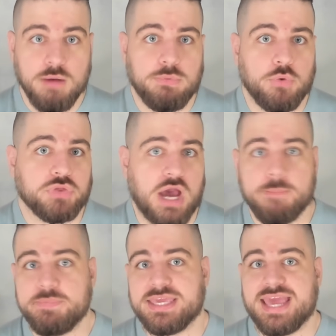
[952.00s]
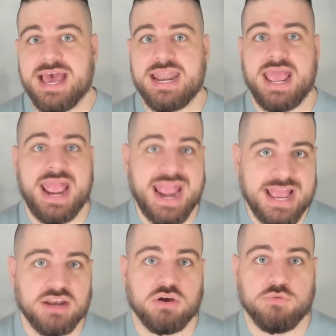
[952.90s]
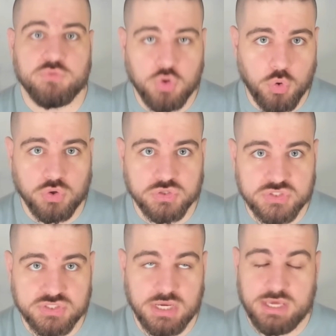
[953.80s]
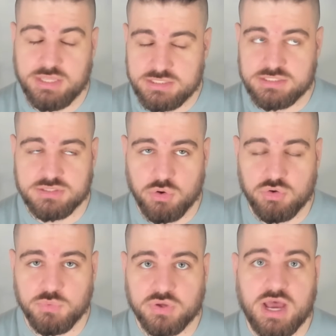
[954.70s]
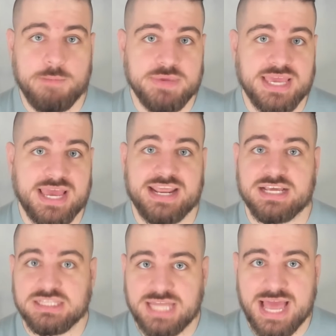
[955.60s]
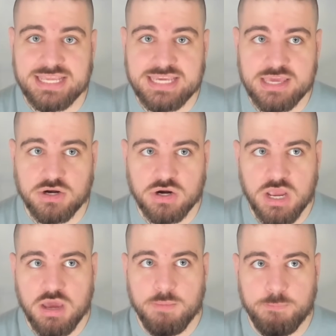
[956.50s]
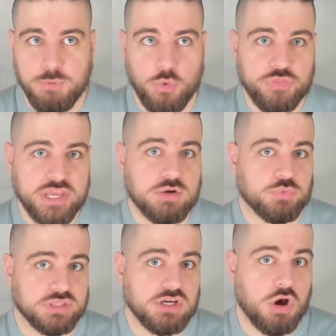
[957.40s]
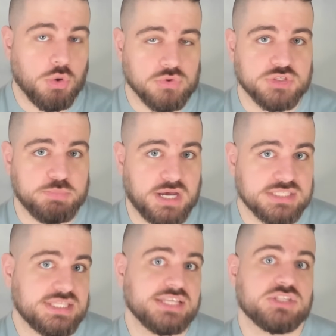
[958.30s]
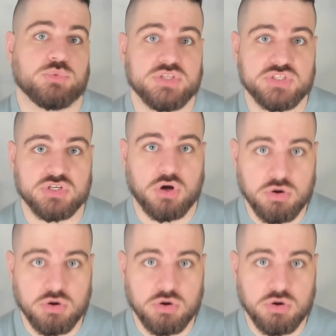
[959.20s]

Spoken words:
both Copycat and, of course, this is notable, Copycat and Gladiator, both in really awkward spots thanks to recent card